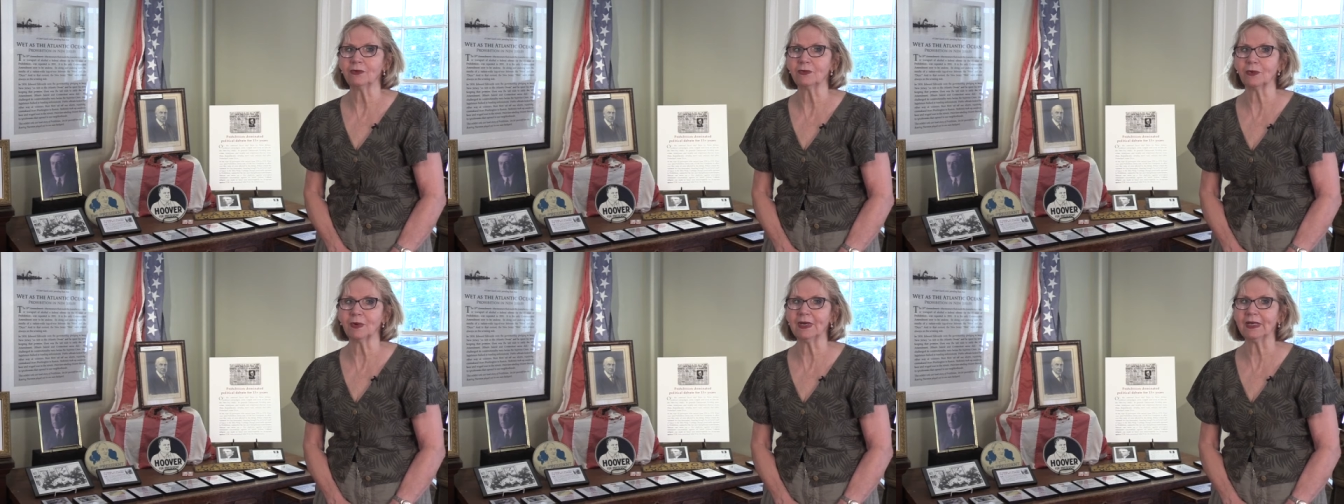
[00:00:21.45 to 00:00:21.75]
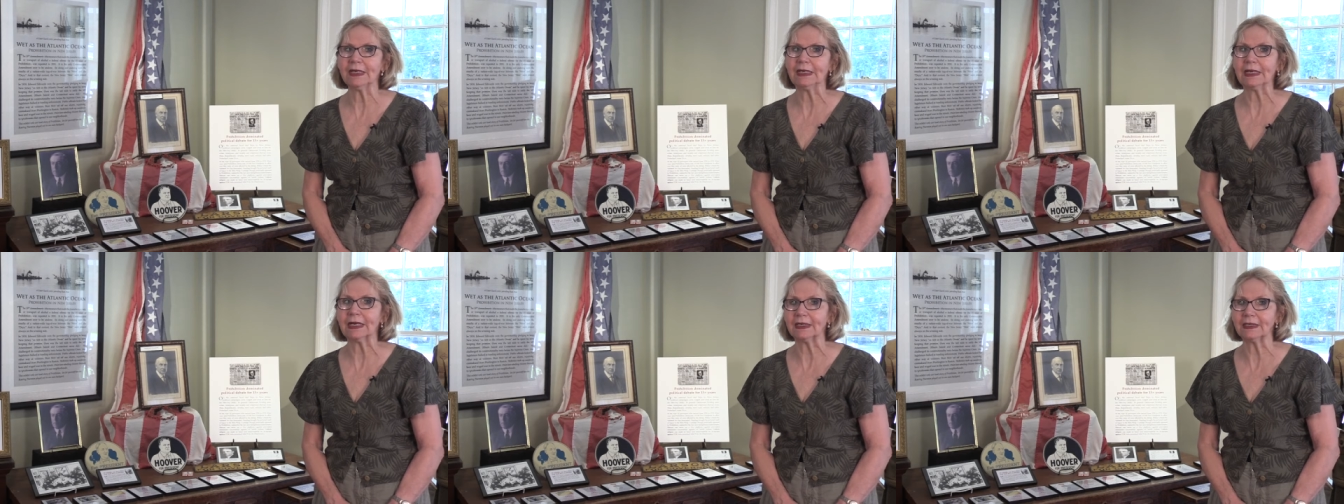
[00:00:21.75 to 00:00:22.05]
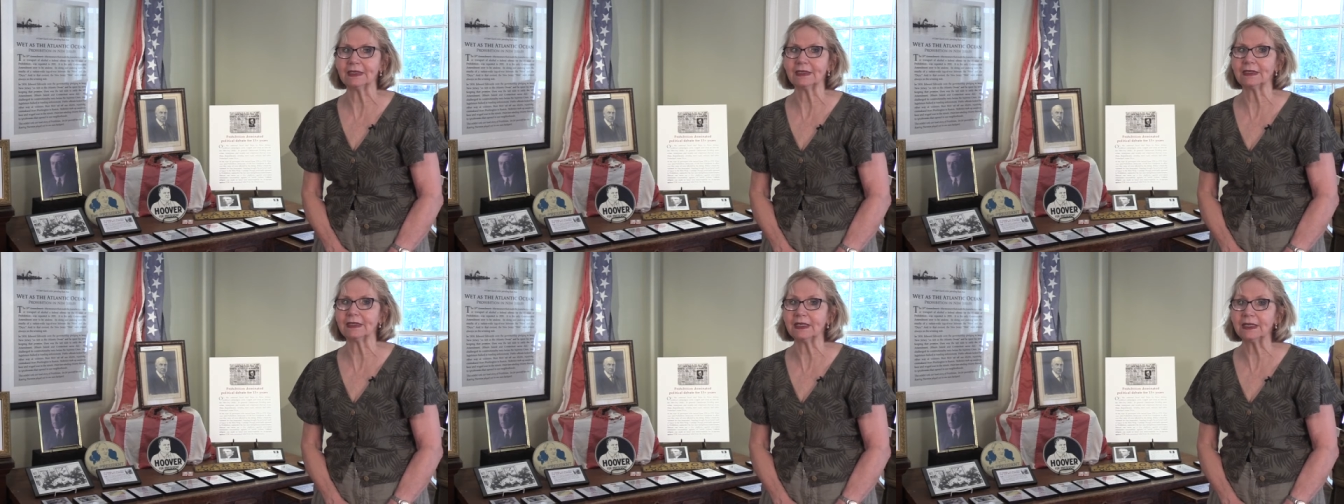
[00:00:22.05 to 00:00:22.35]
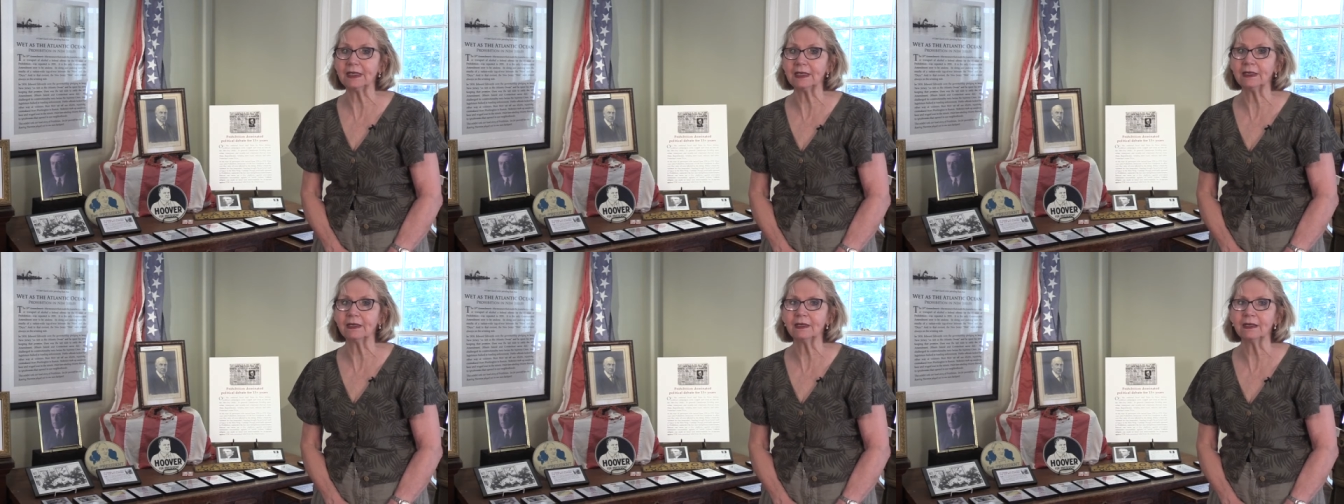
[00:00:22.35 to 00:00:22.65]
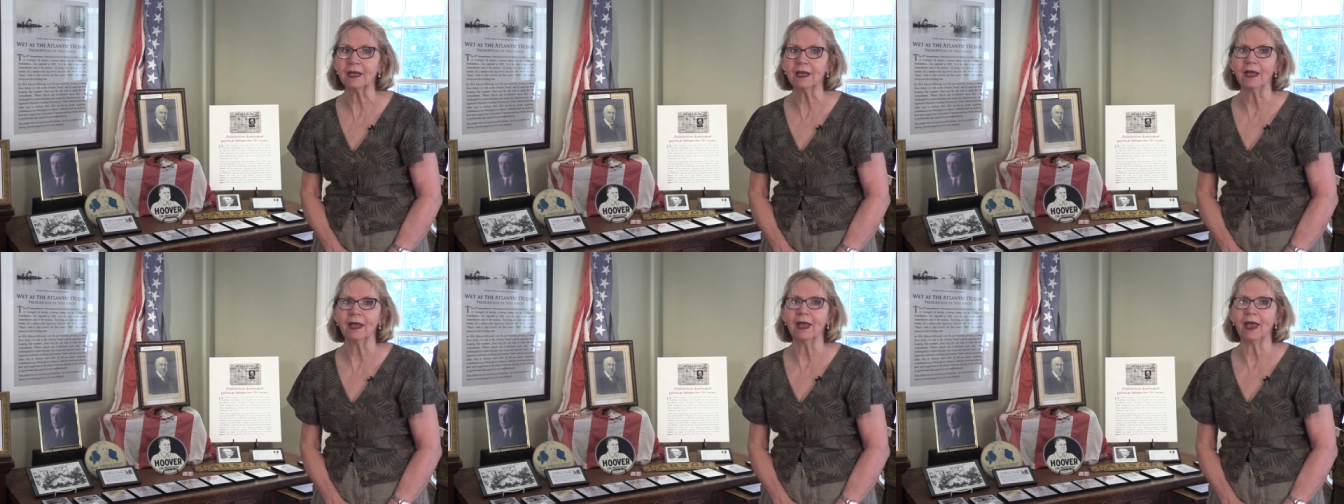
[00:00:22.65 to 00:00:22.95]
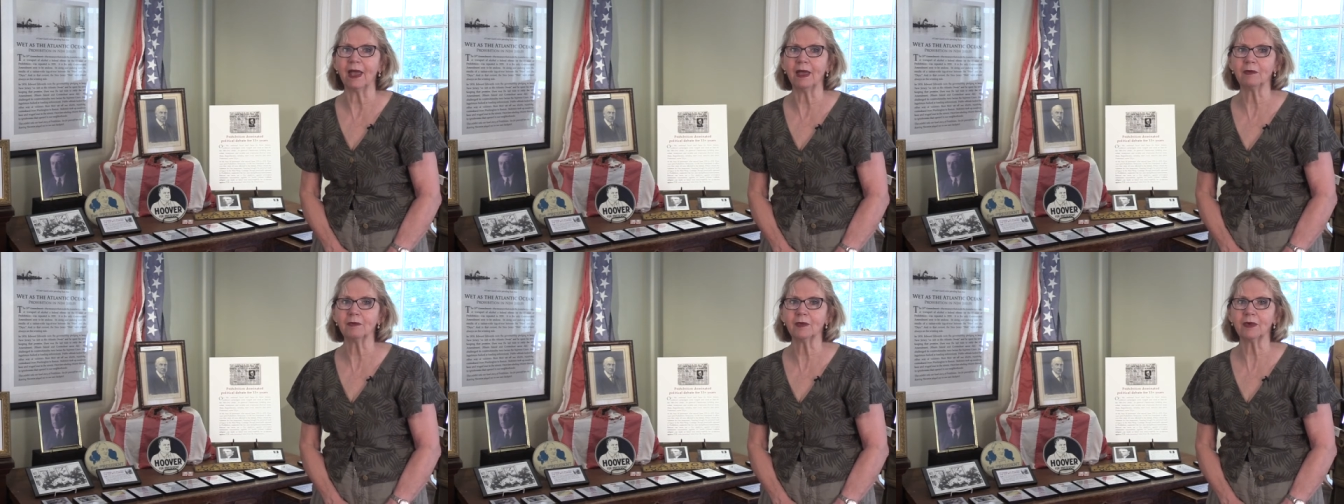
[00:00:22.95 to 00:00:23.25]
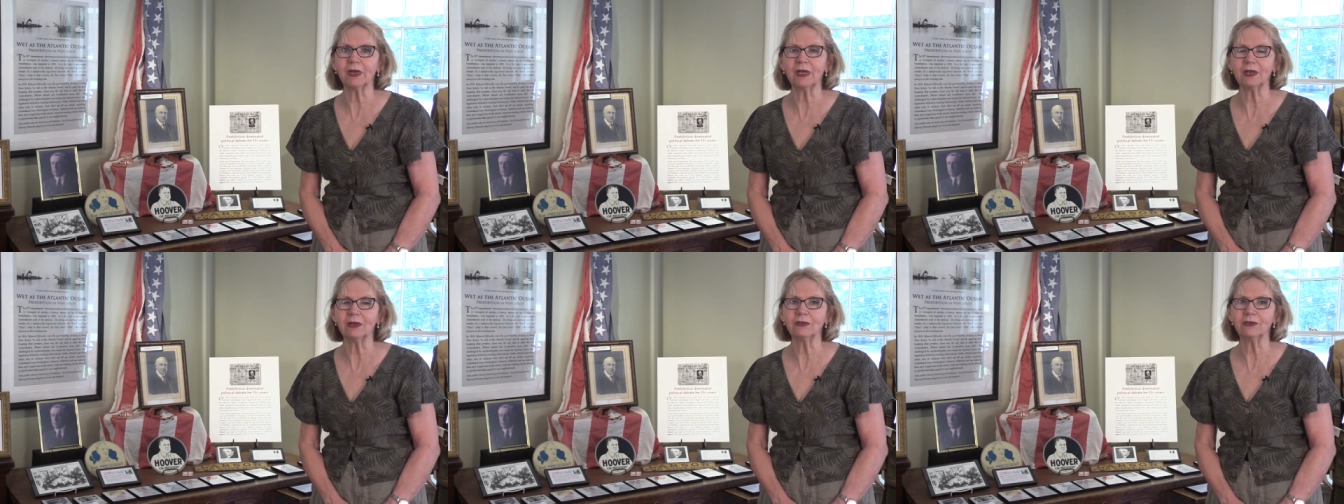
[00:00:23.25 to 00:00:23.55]
2019, and
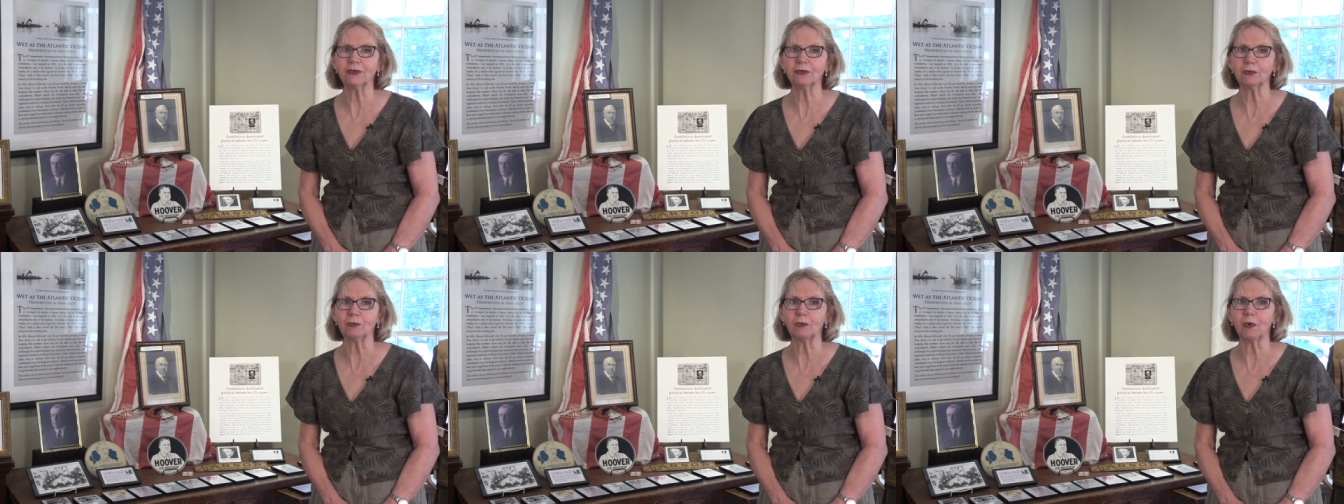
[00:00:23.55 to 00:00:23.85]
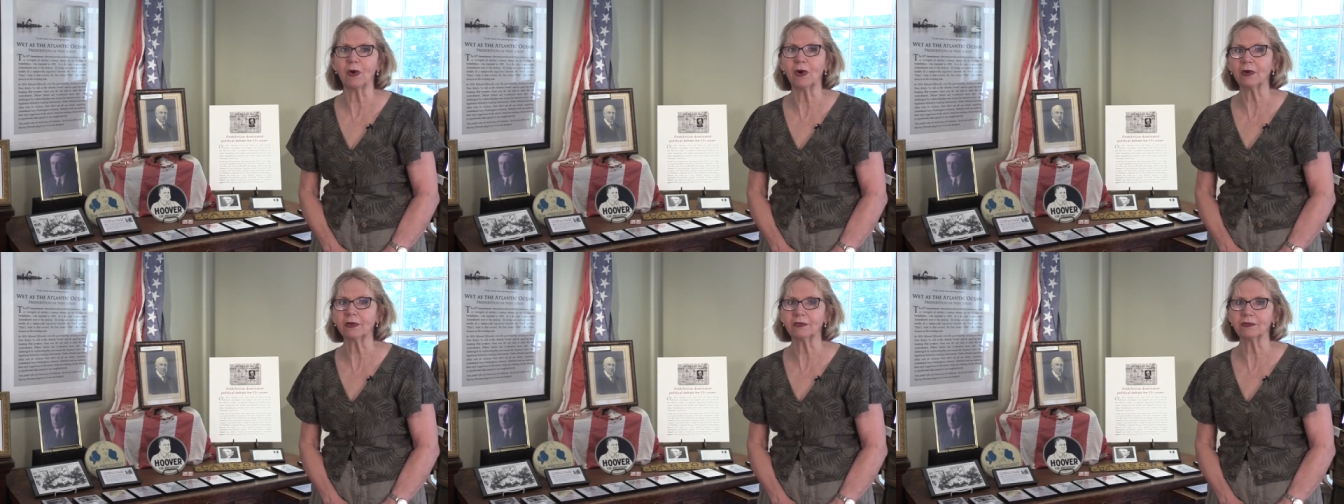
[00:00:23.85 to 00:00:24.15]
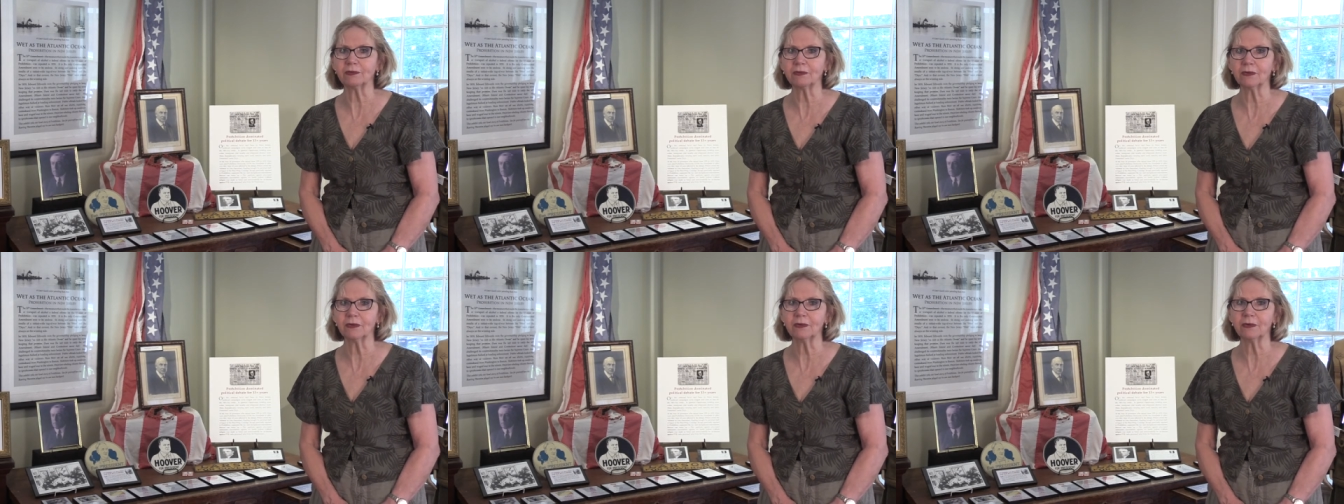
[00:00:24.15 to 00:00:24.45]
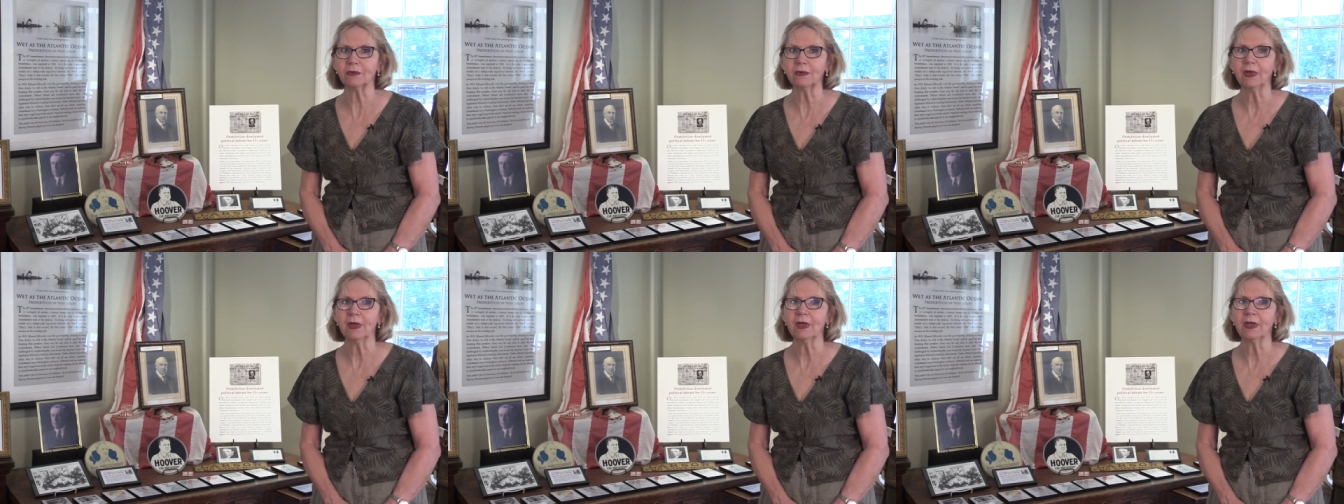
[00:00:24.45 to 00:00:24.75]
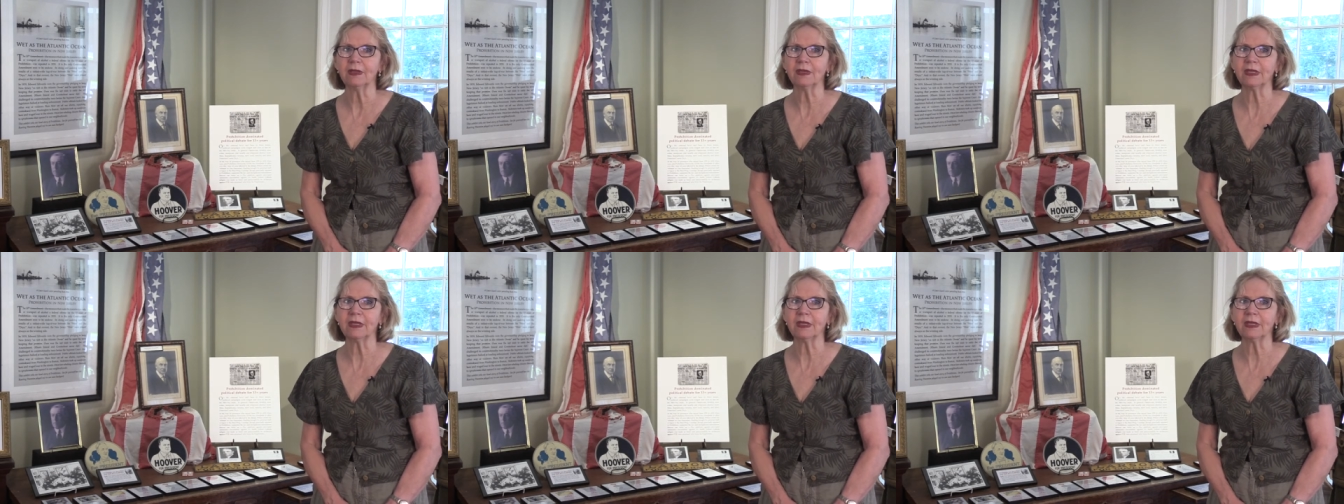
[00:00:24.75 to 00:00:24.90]
we're here to walk through